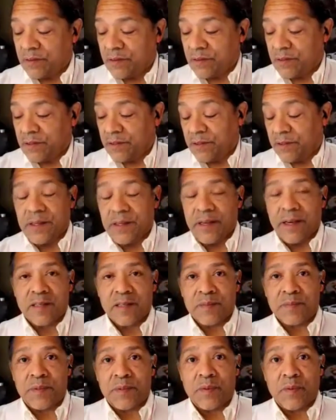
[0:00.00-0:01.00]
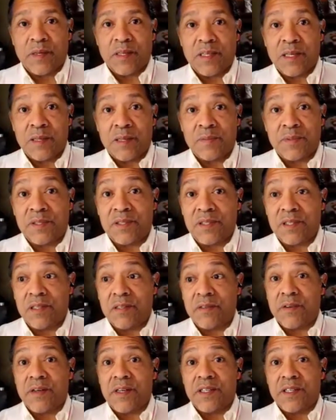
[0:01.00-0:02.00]
you're the expert when it comes to
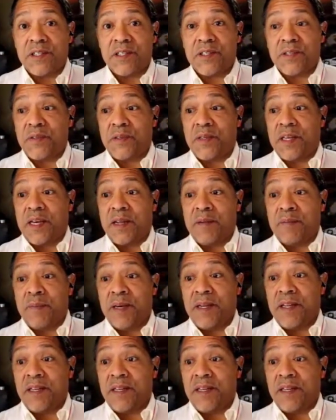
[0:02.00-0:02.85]
silver history and money.